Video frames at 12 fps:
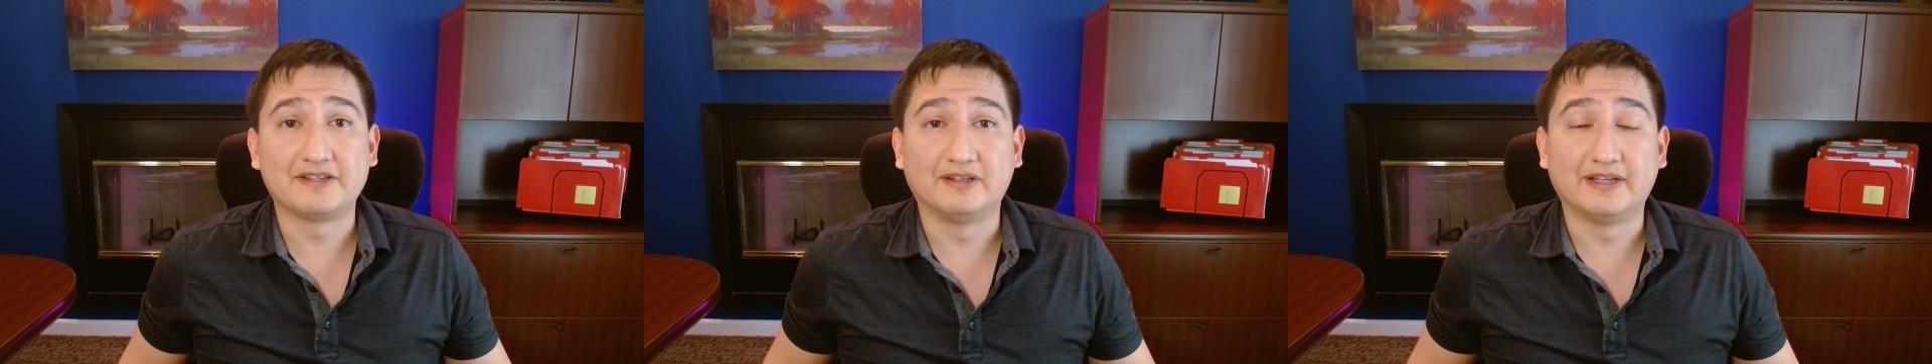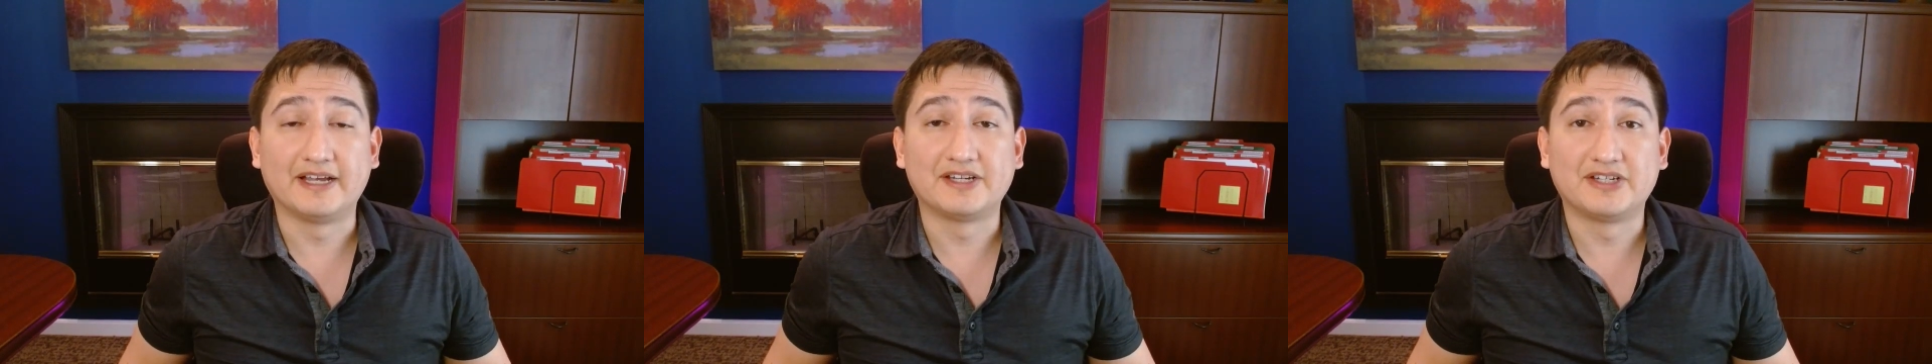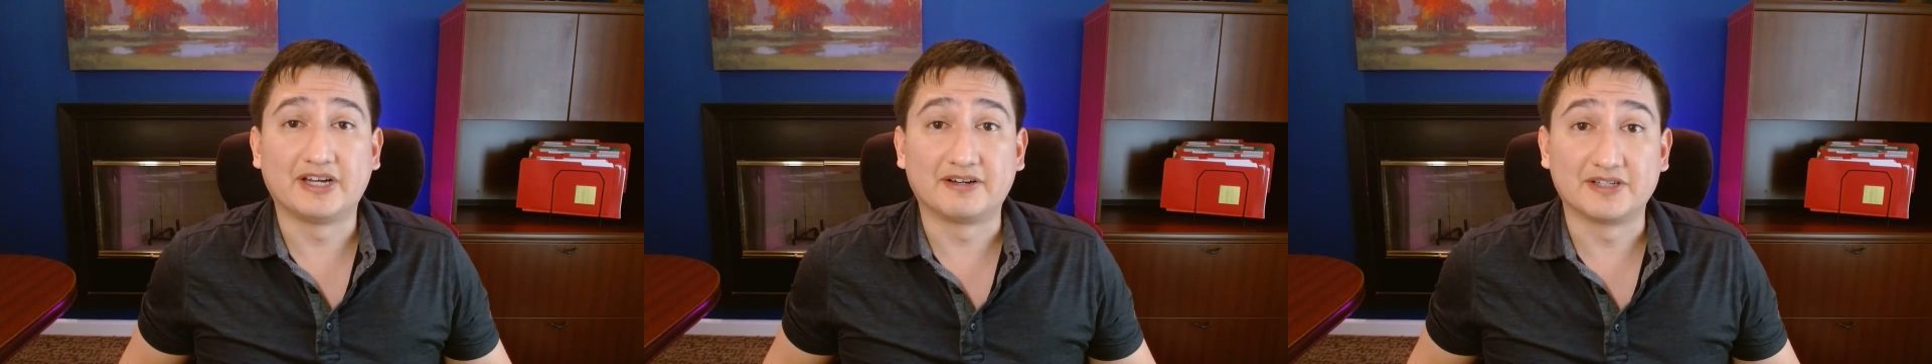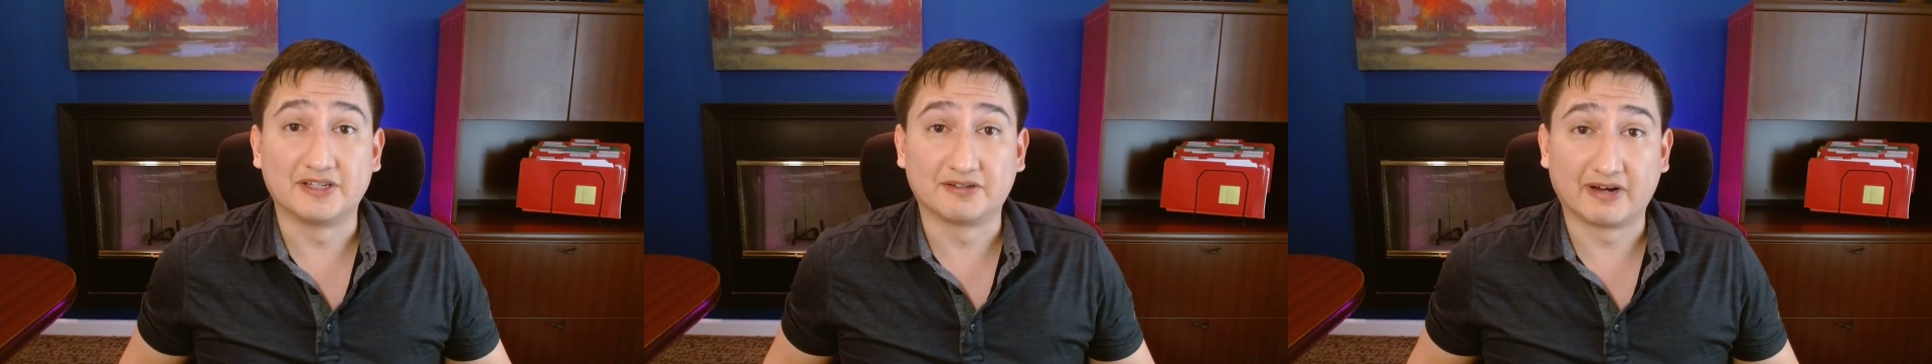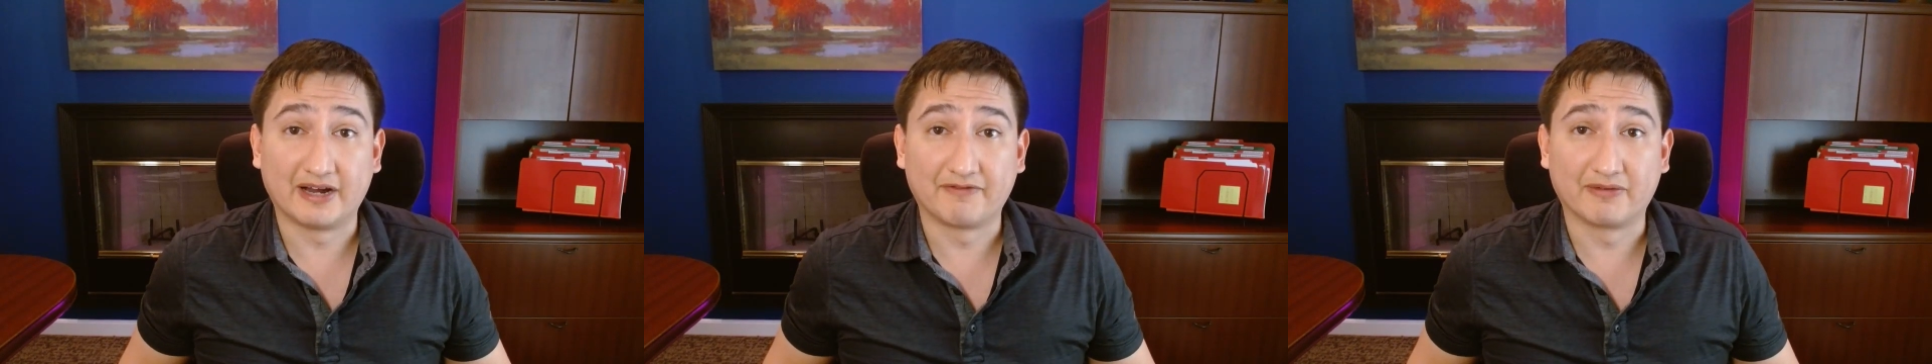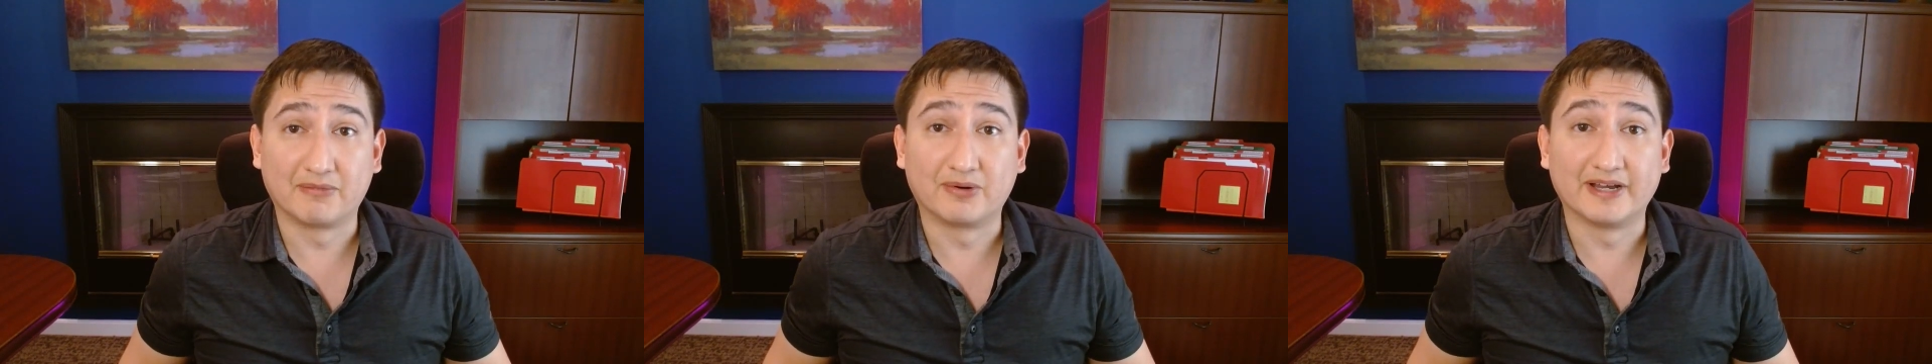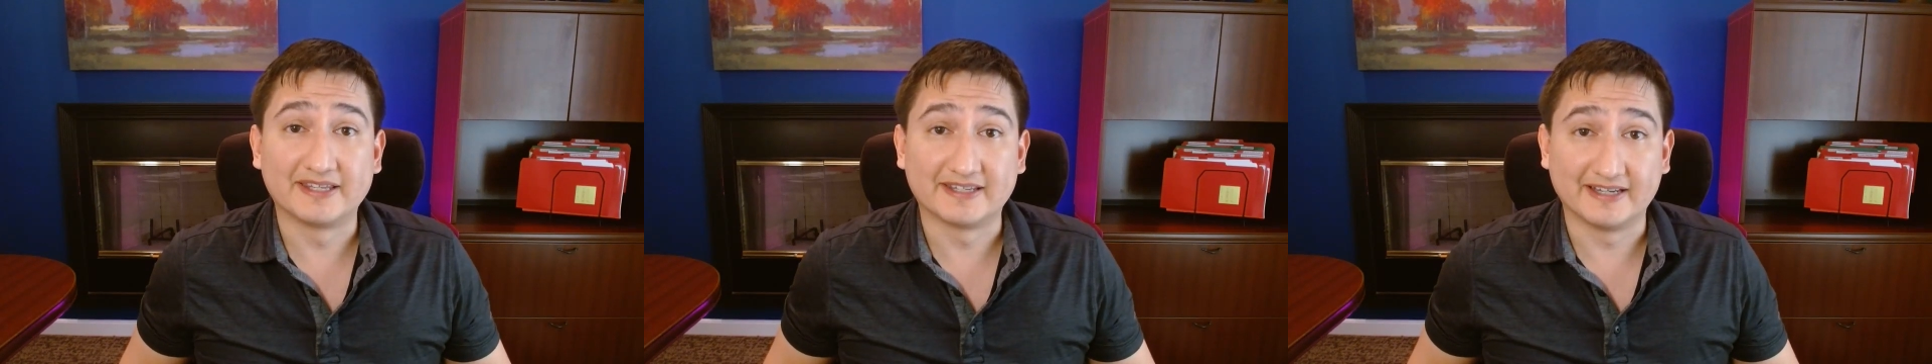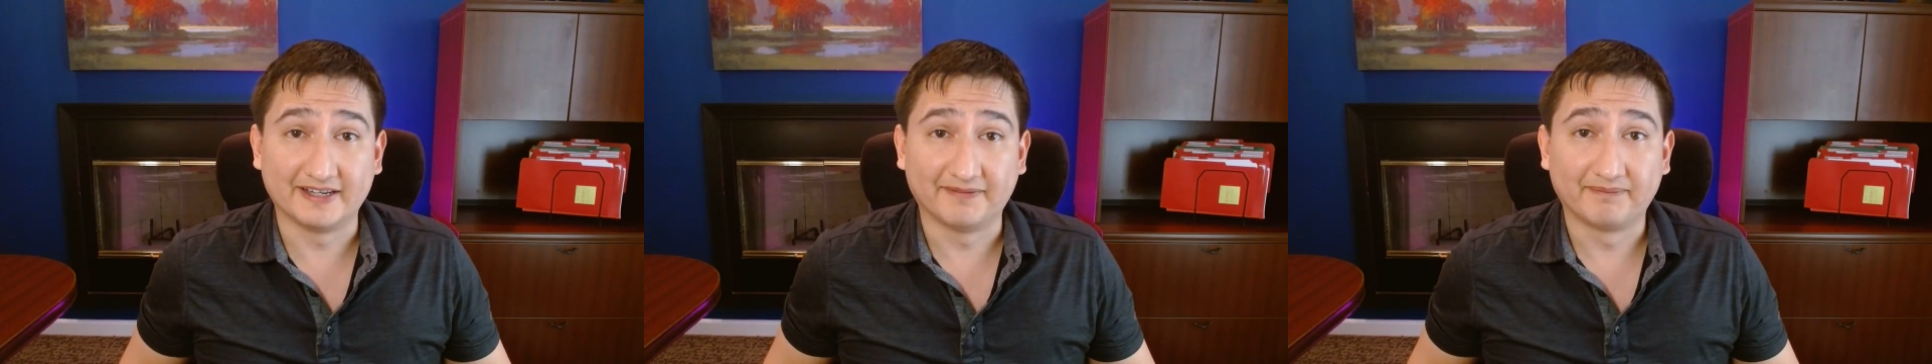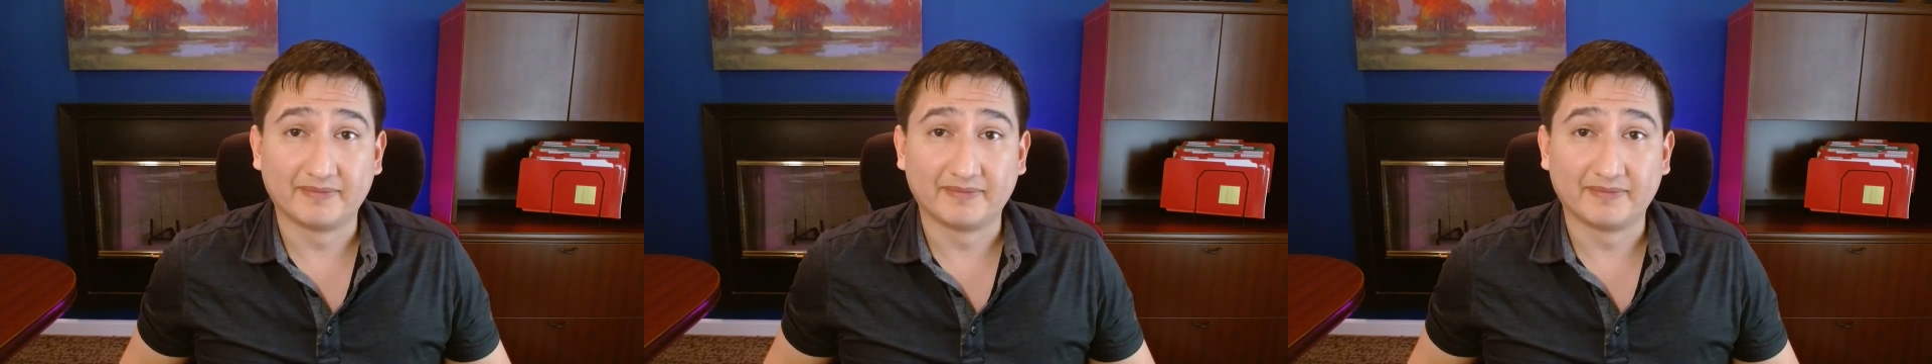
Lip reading: to like, share, and subscribe for more insight.